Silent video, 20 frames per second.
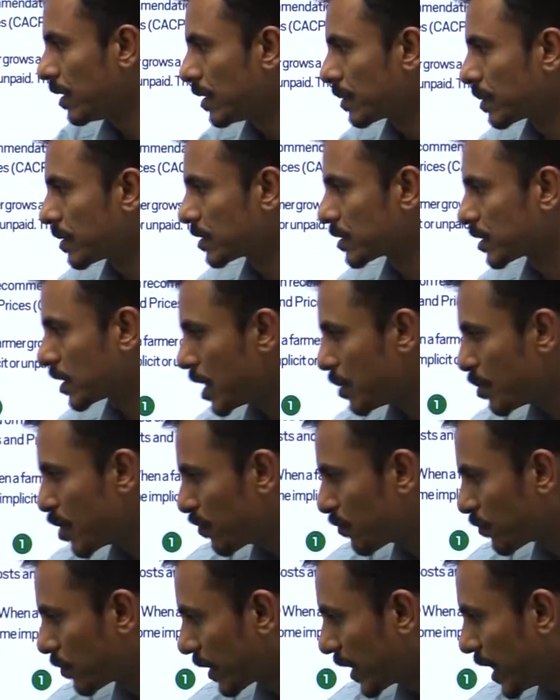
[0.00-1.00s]
the term
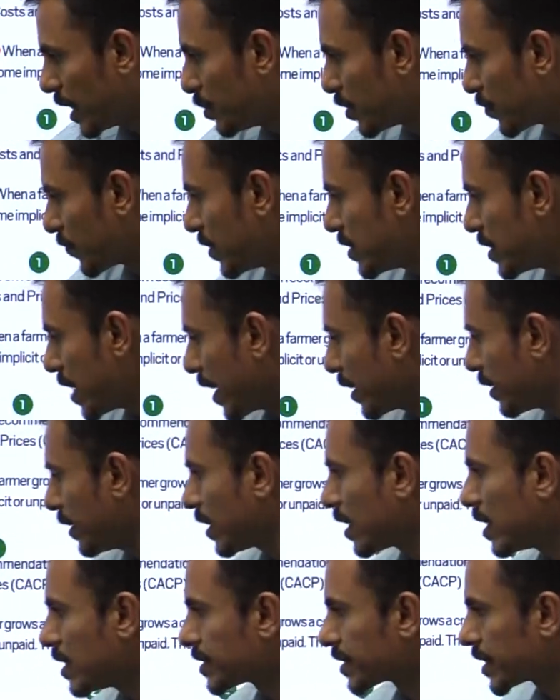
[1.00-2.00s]
of trade between
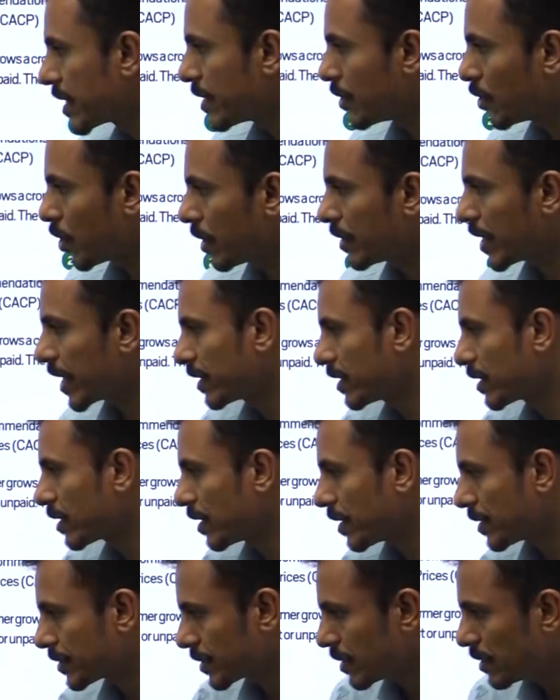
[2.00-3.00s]
agriculture and
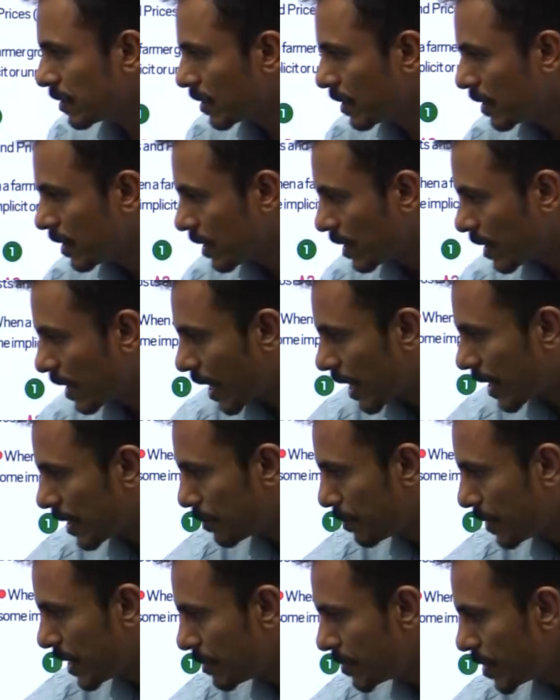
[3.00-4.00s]
non-agriculture, and
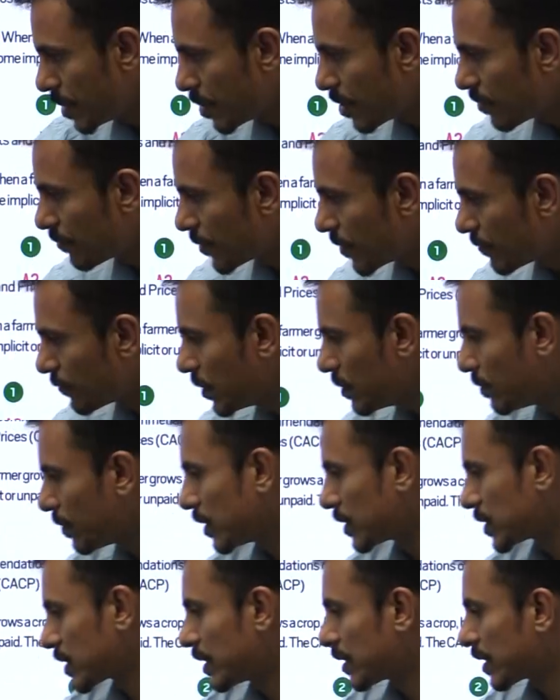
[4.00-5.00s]
a minimum of
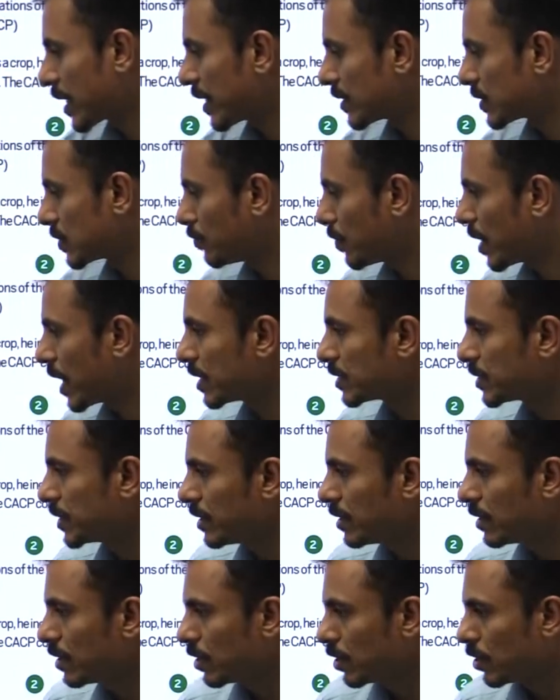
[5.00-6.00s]
50% as the
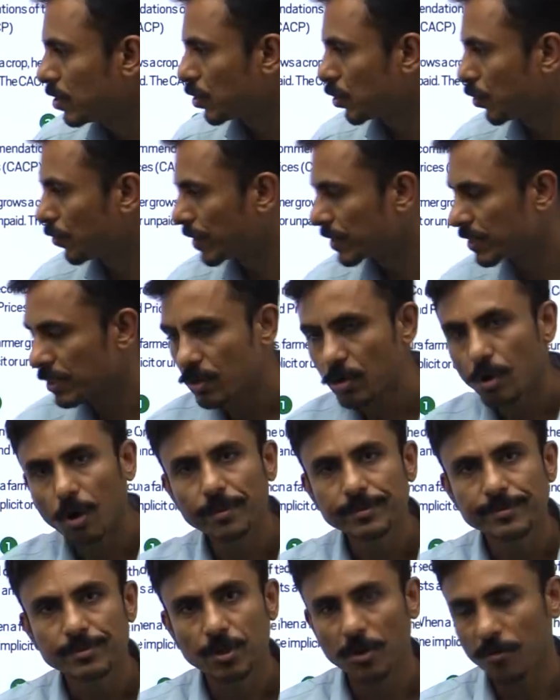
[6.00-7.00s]
margin over the
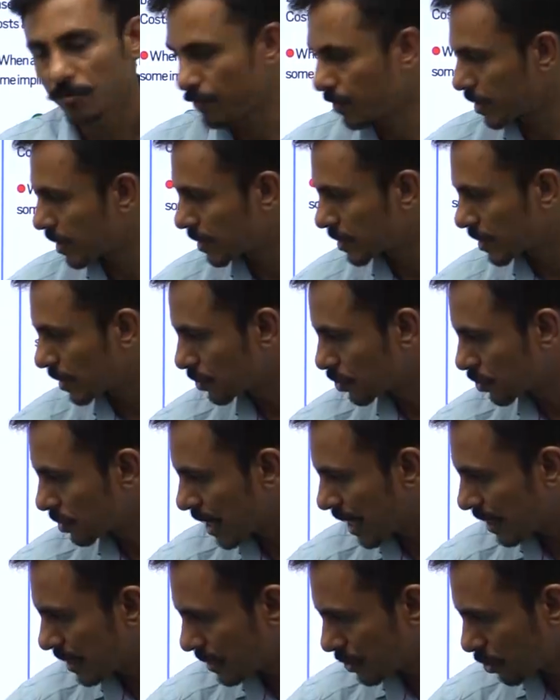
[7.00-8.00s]
cost of production. So
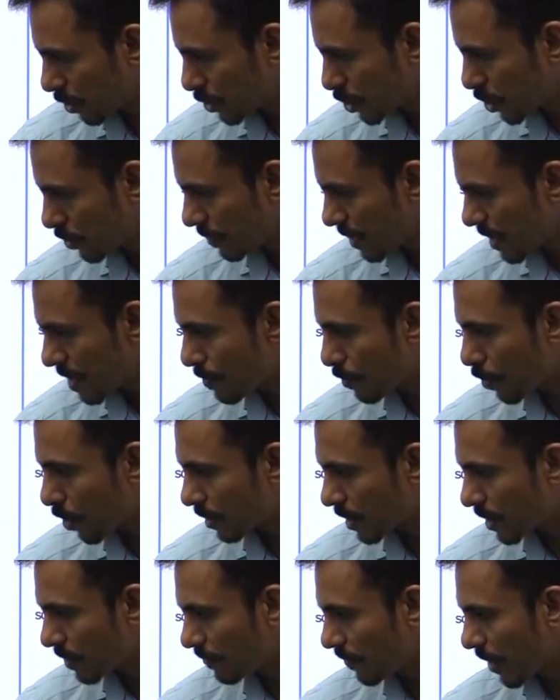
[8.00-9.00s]
that is also a very
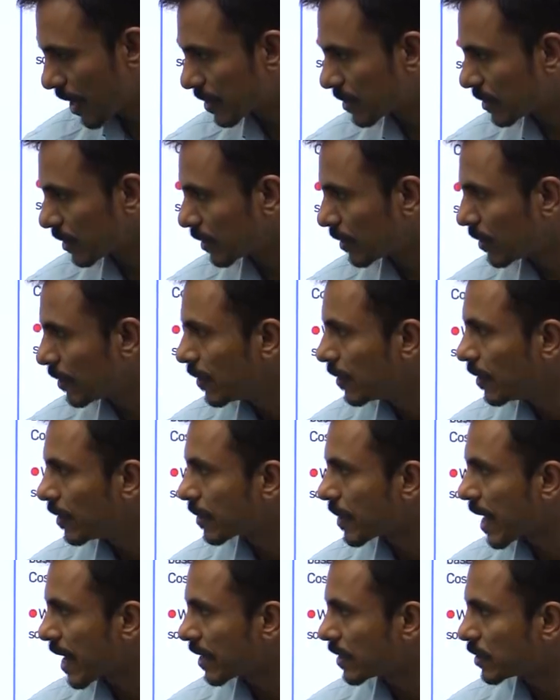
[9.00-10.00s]
important factor
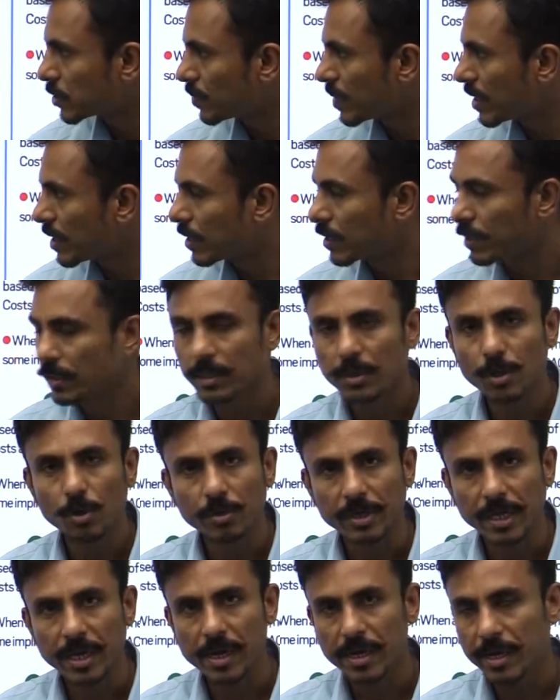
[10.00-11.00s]
that is being
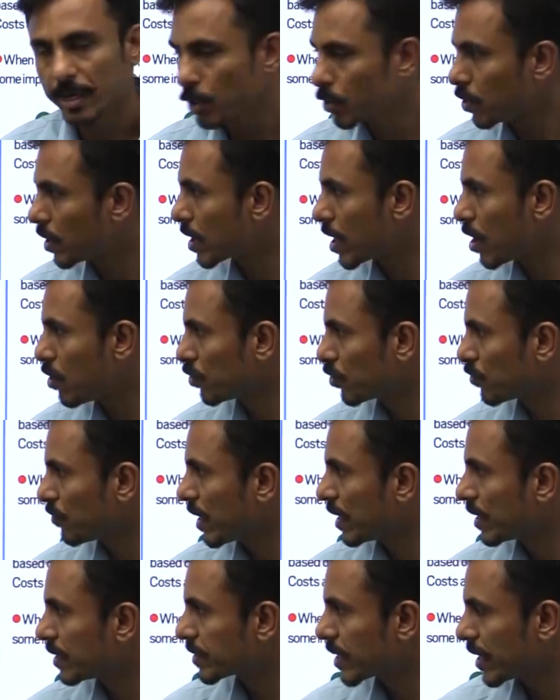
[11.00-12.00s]
taken into account
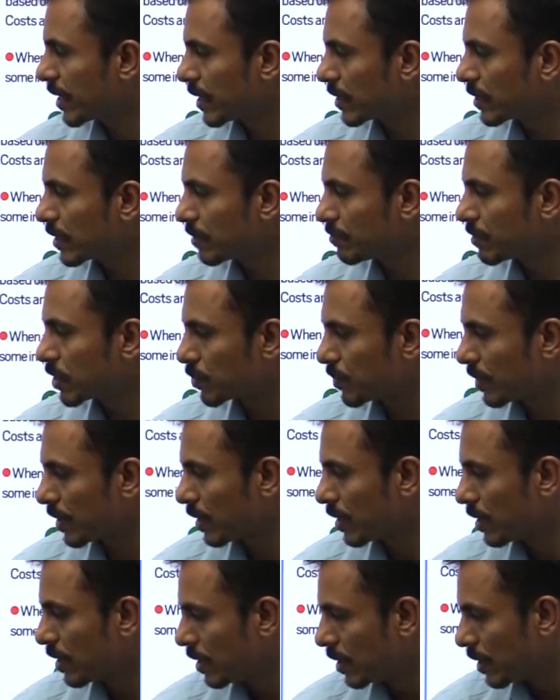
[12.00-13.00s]
while deciding the
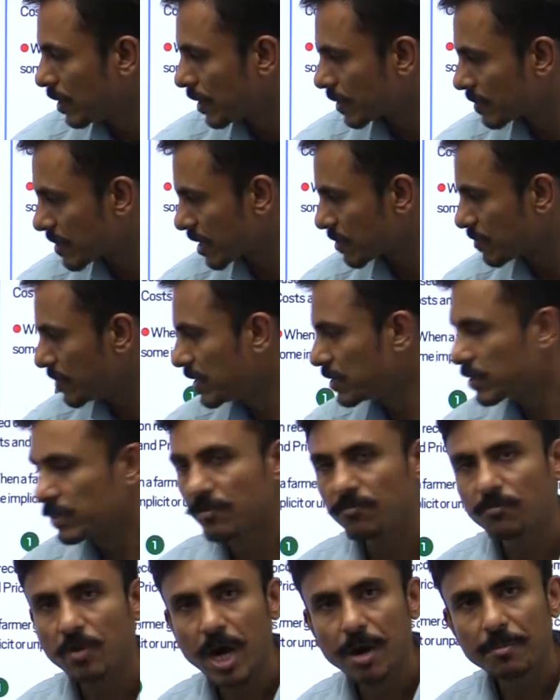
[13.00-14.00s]
MSP. That means
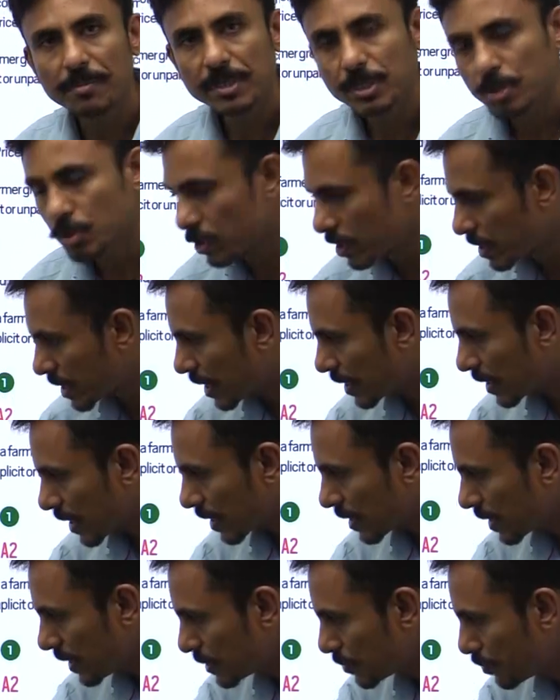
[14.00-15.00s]
the farmer should get
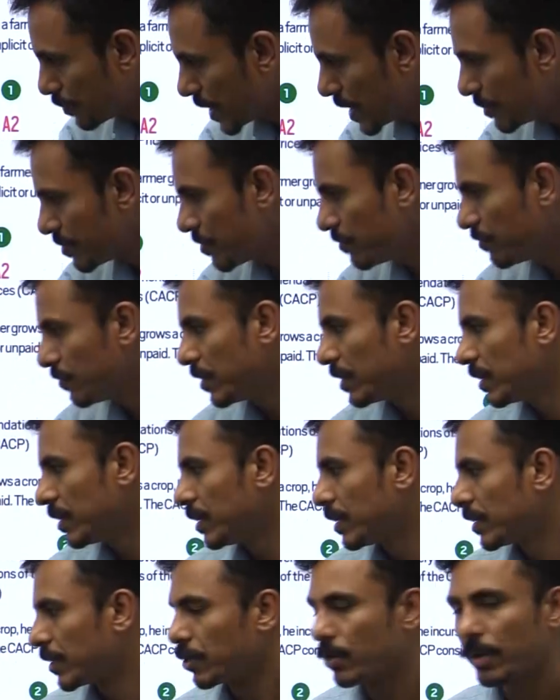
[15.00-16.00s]
at least minimum
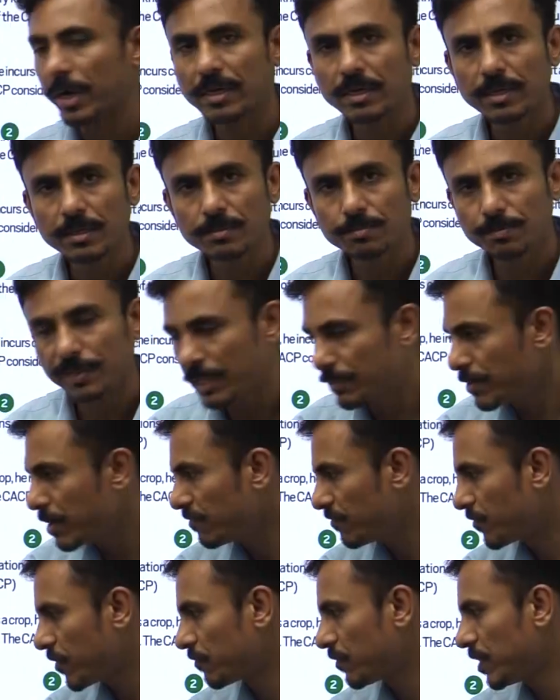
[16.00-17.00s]

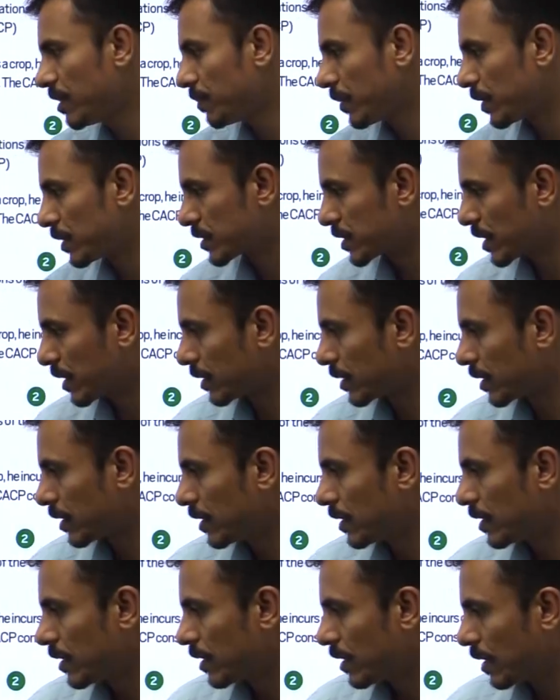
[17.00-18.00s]
50%
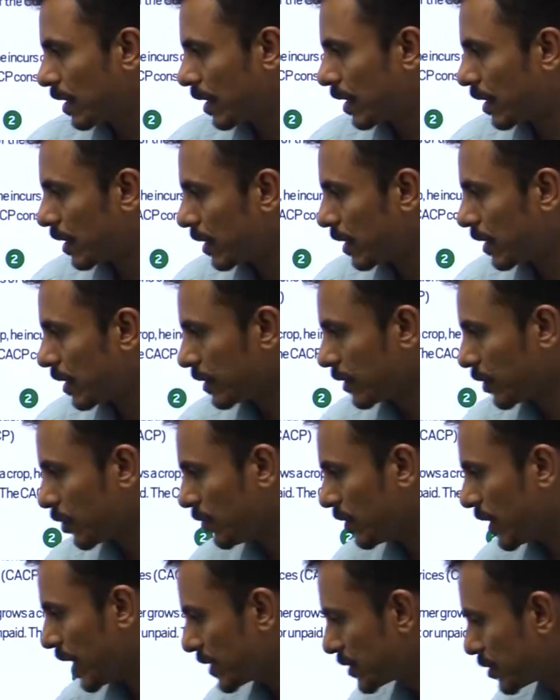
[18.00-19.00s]

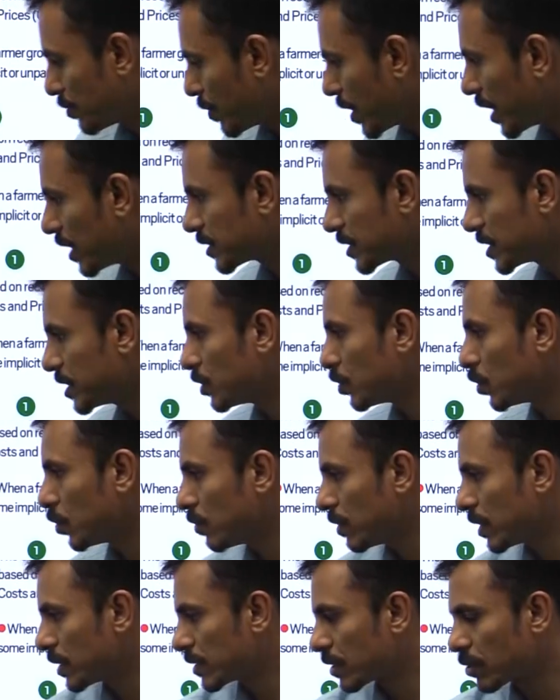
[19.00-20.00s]
as the margin
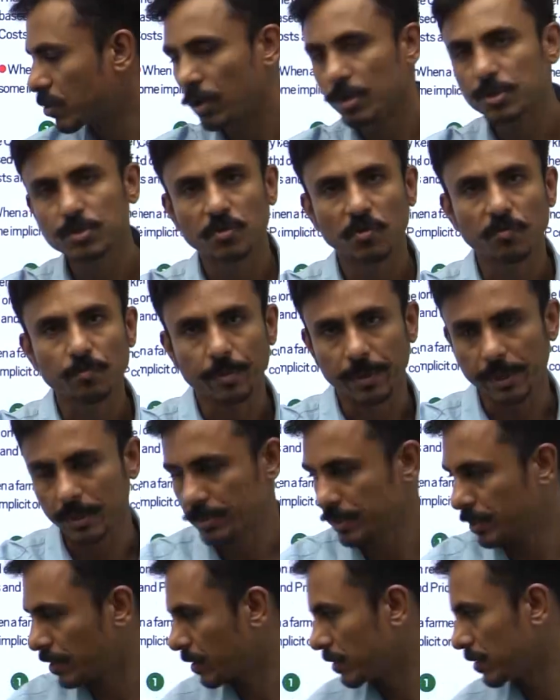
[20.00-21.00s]
over the cost of
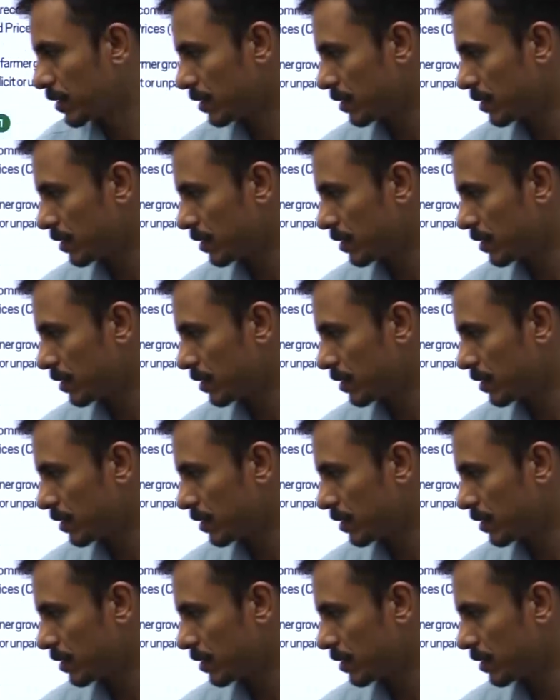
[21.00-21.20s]
production,